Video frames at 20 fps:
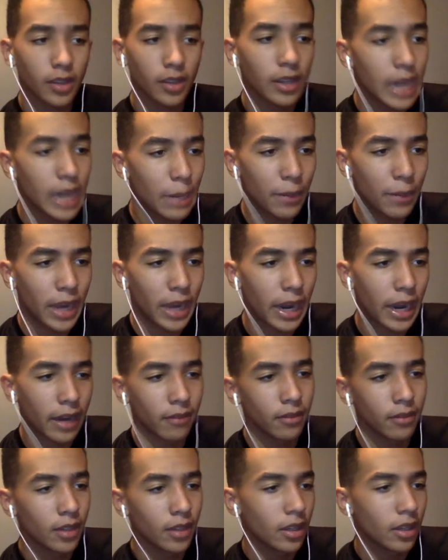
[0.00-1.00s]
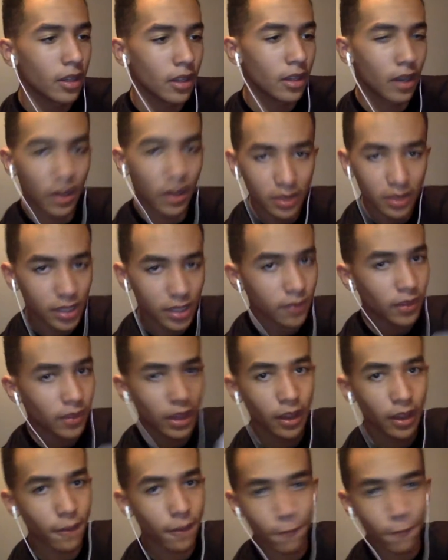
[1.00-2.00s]
the day we got it. I'll just have to
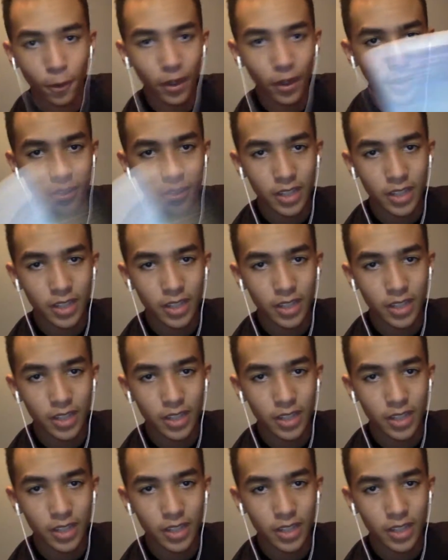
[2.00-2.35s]
leave that for another